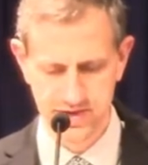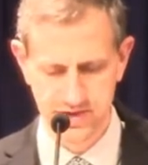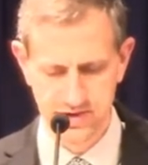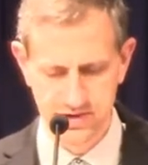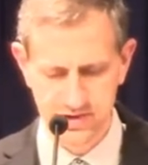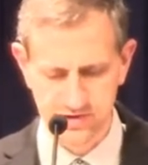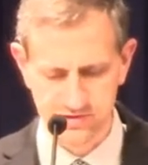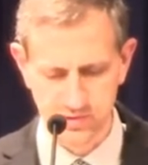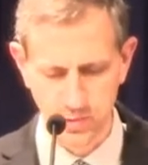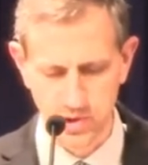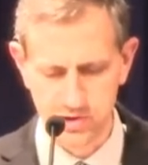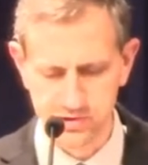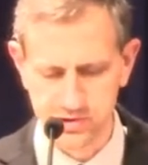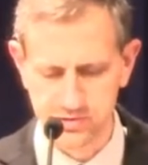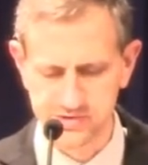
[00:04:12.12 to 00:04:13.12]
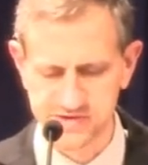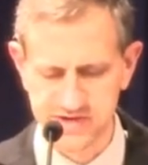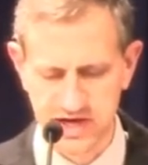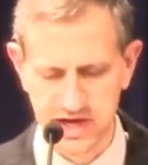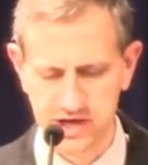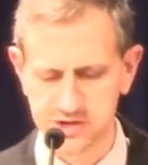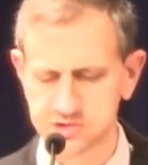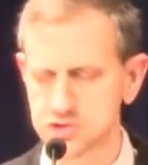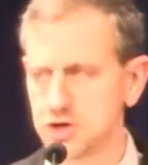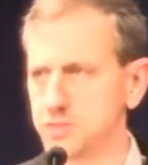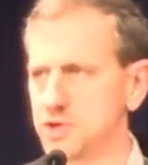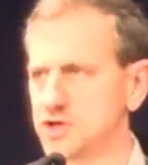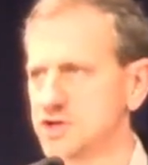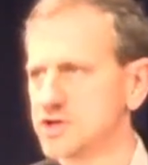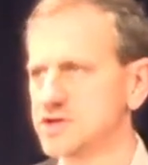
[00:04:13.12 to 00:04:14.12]
As the well-known saying
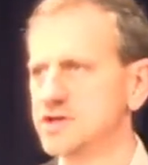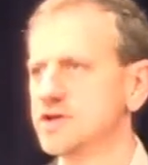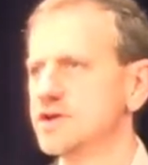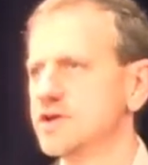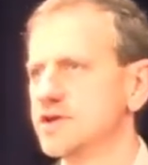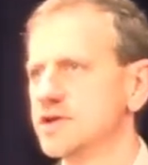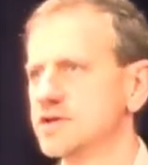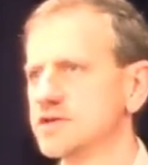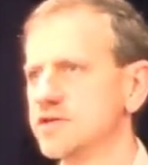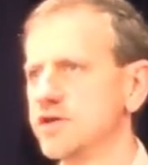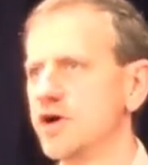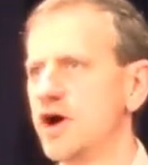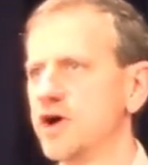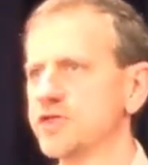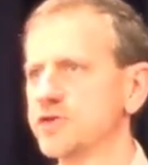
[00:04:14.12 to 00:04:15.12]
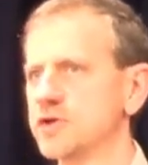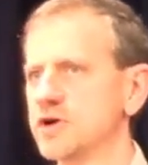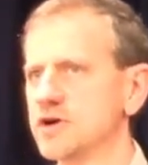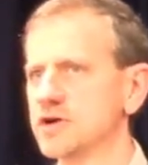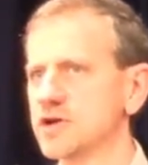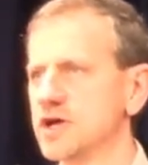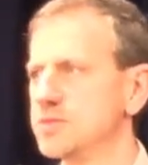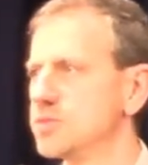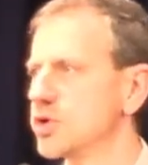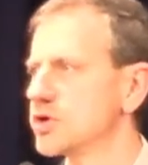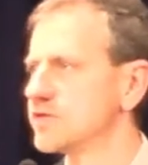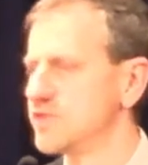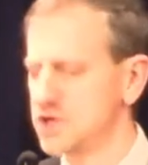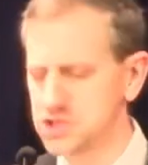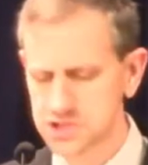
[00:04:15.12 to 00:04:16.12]
attributed to the author and
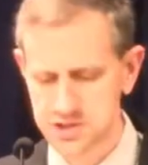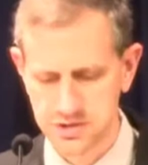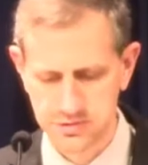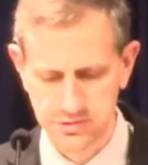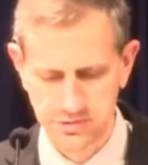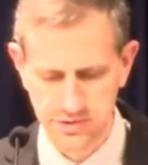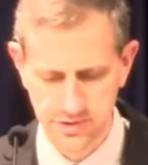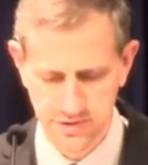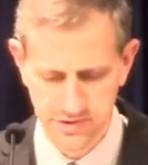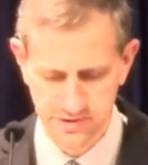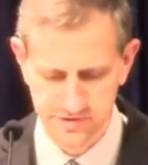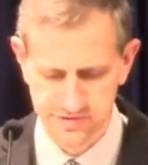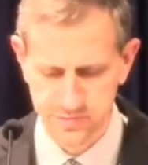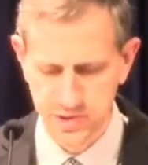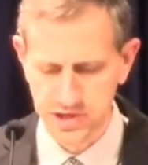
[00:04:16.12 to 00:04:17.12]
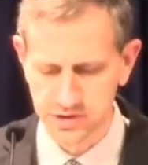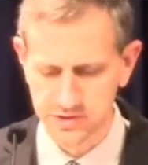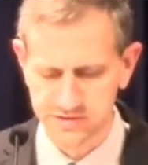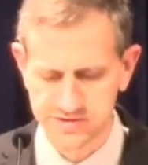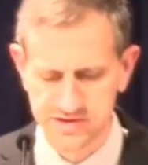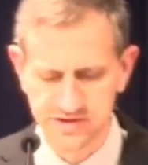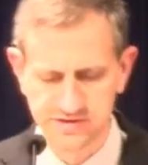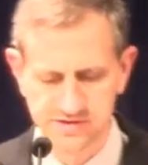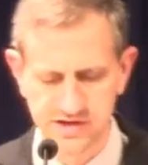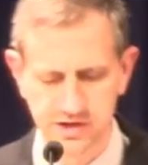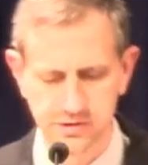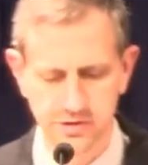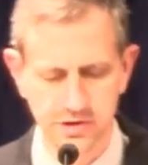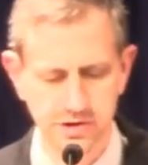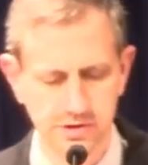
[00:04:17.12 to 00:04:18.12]
motivational speaker Zig
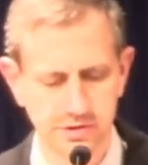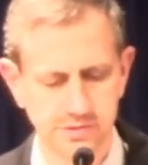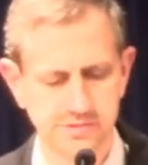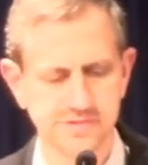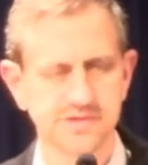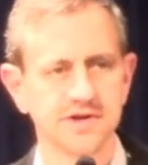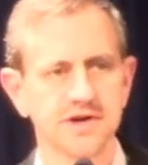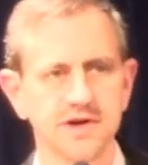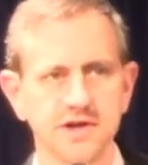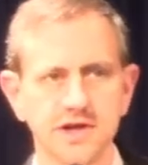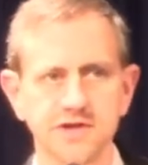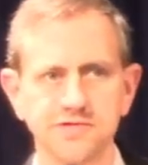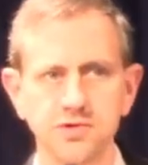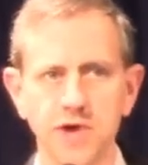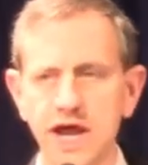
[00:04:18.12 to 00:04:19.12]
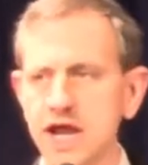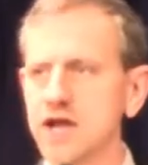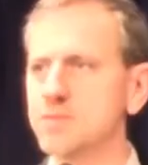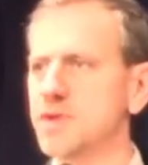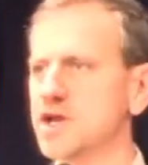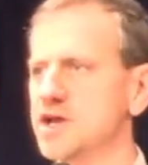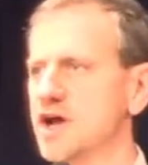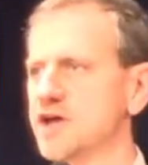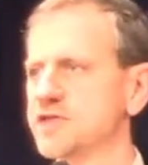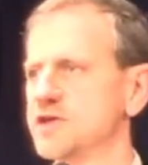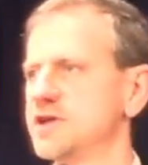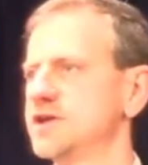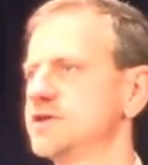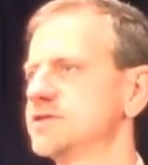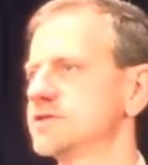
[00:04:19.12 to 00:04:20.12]
Ziglar goes, if you aim at
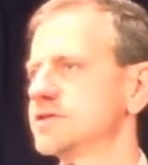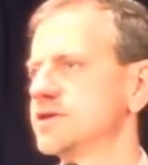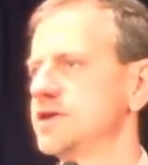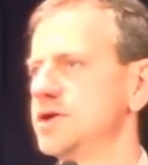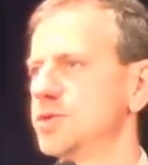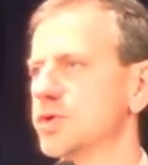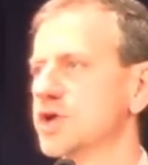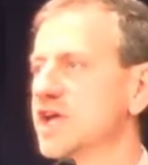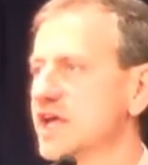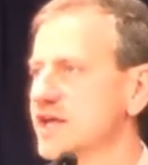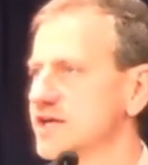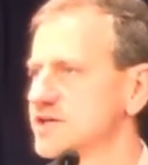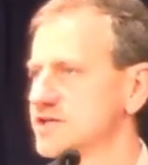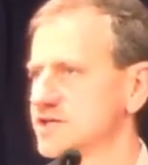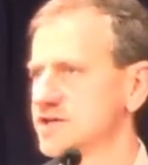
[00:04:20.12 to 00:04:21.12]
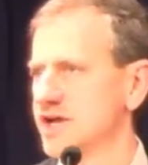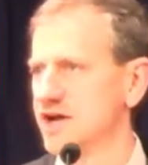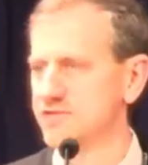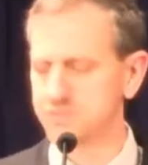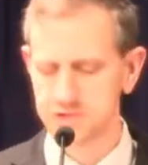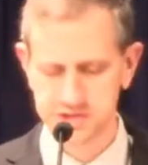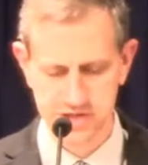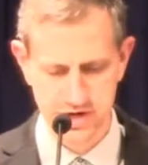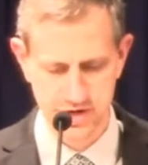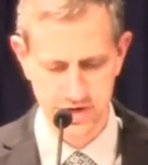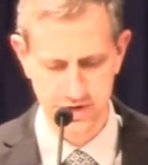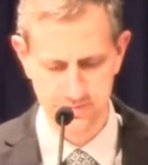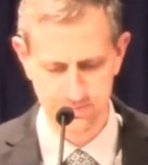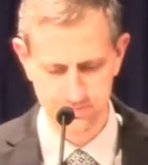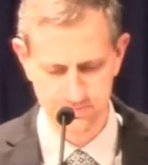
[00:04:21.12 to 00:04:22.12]
nothing, you will hit it every time.